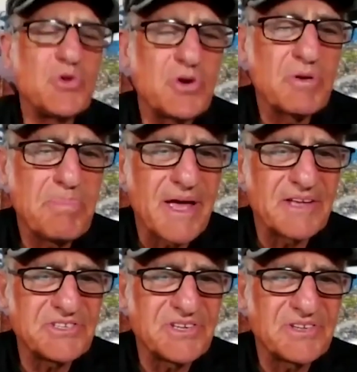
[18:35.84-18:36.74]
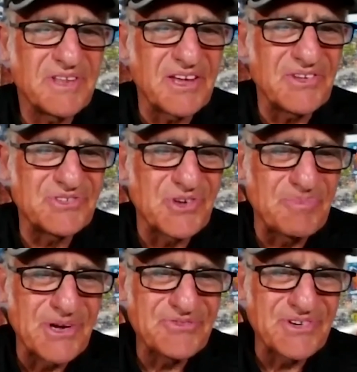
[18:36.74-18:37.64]
are the best. Thank you so
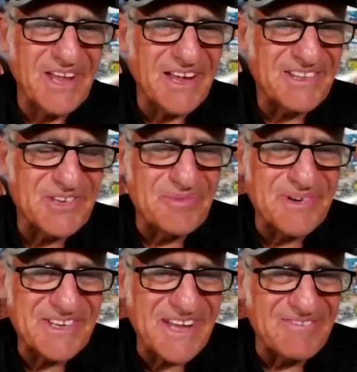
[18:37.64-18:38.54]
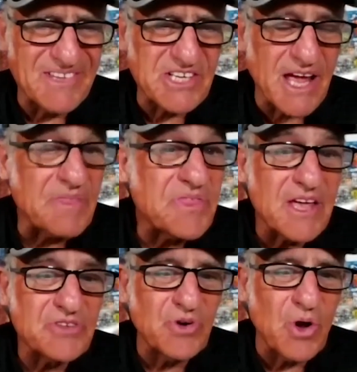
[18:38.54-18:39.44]
much for taking so much time to chat, and
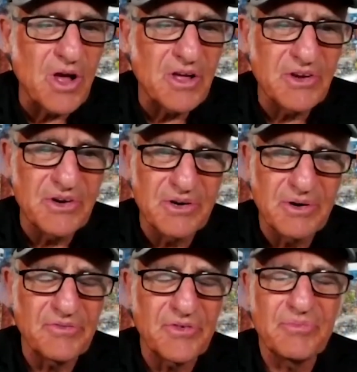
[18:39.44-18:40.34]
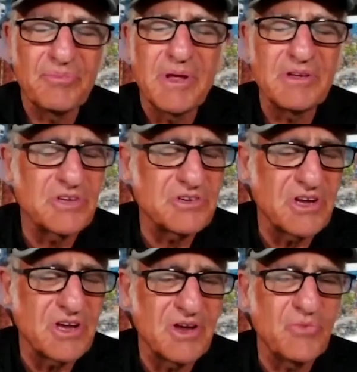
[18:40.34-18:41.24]
thanks for being such
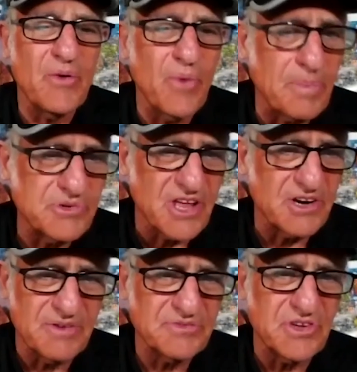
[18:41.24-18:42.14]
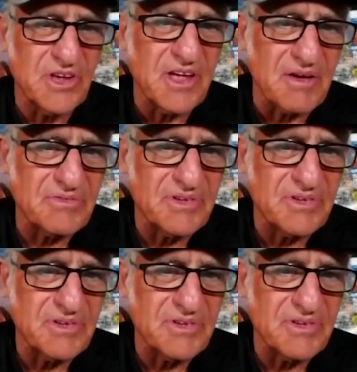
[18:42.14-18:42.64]
a great representative of CAF.